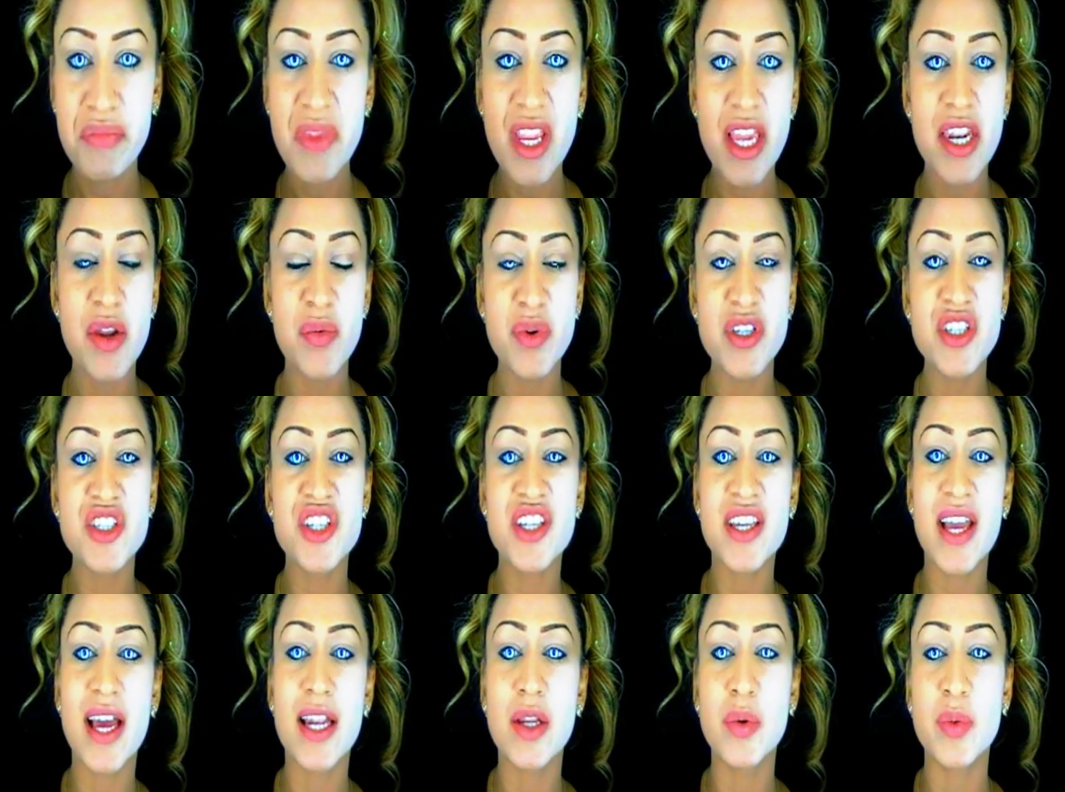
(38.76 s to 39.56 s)
Now when you're
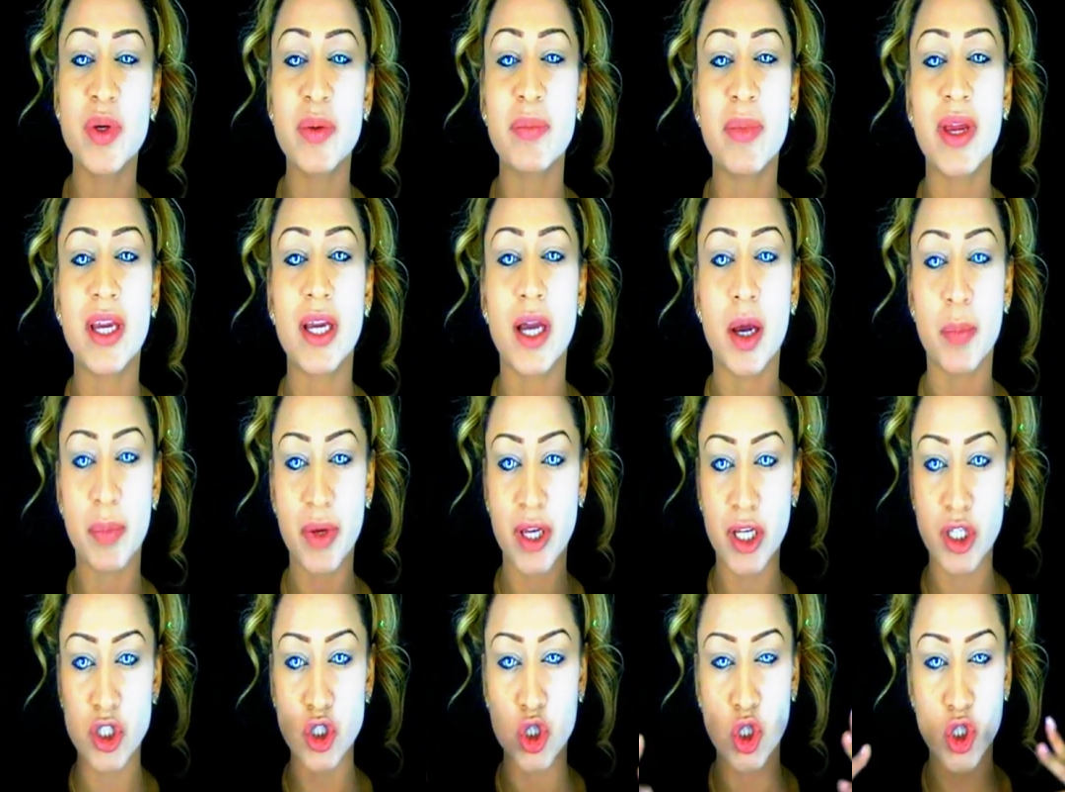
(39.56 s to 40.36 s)
doing Halloween makeup, it
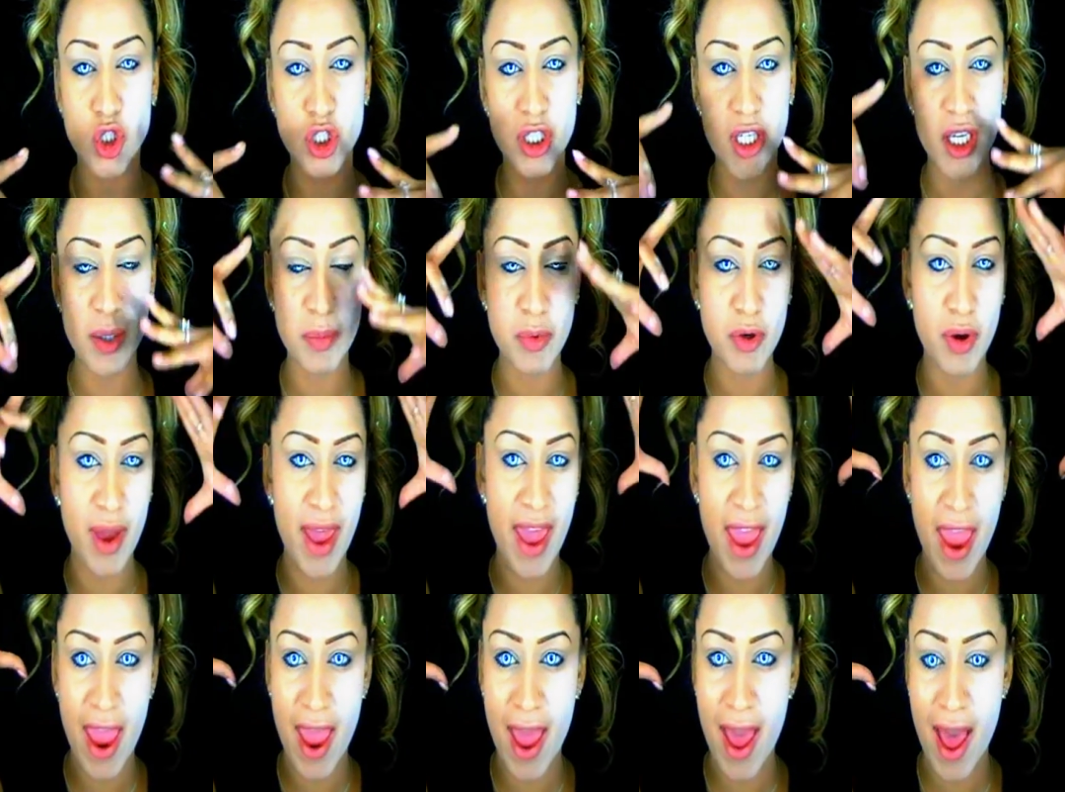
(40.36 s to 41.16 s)
is good to keep your
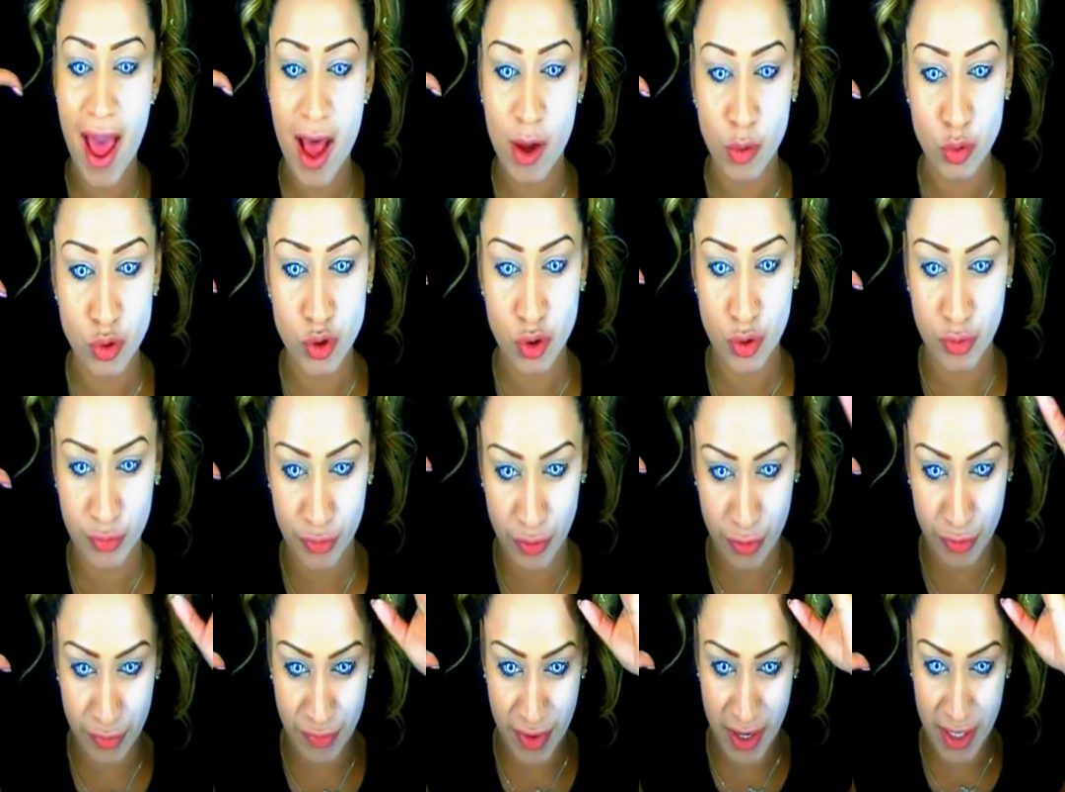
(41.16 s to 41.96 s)
hair out of
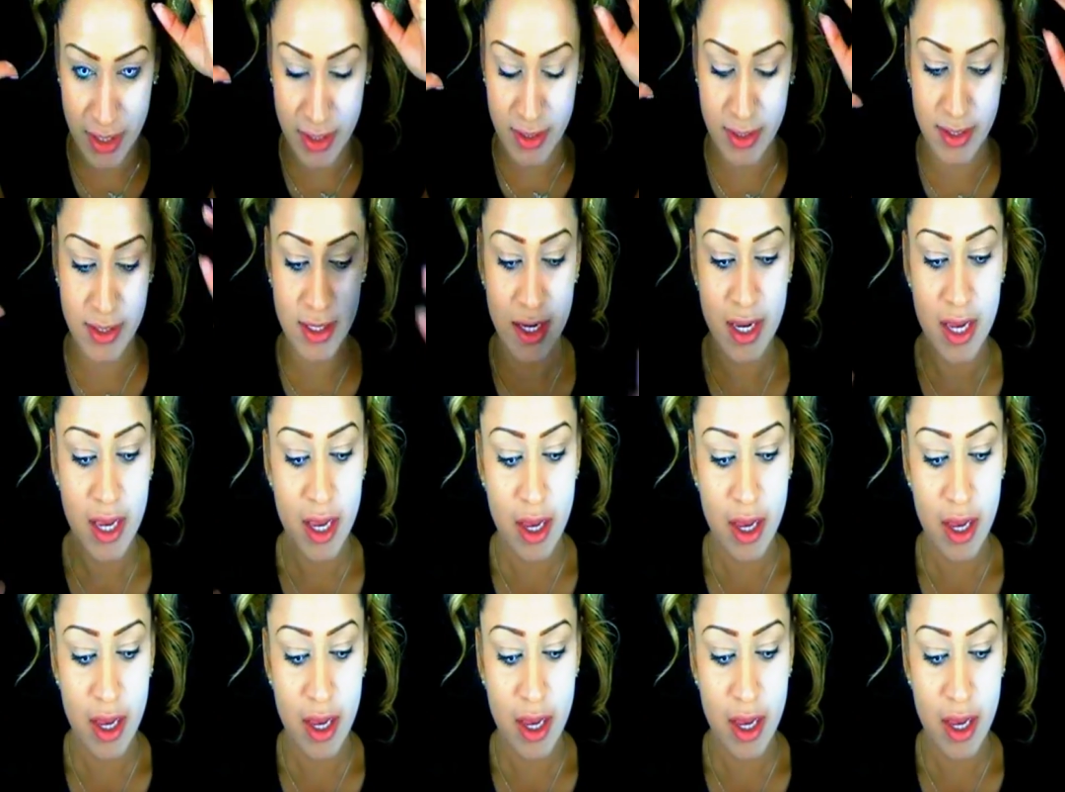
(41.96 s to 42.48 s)
your face.